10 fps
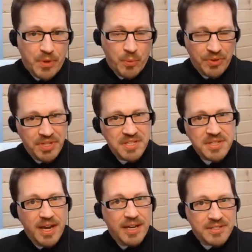what these
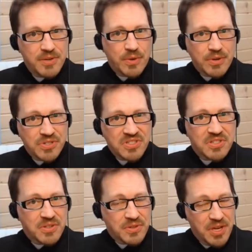guys do
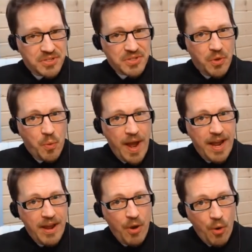is so
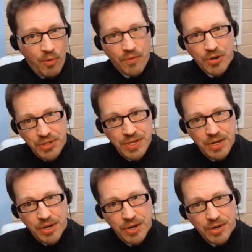way over
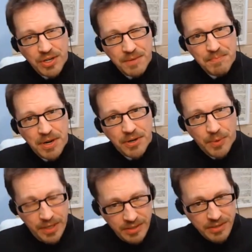here compared to
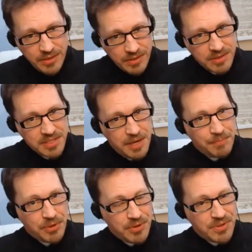what
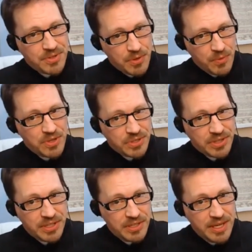Templars
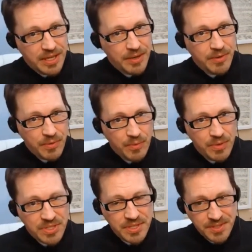originally did,
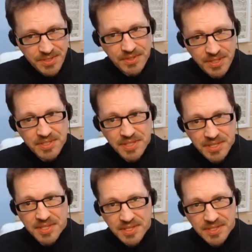which is this,
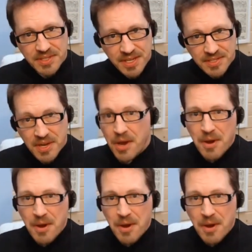this, this, and this.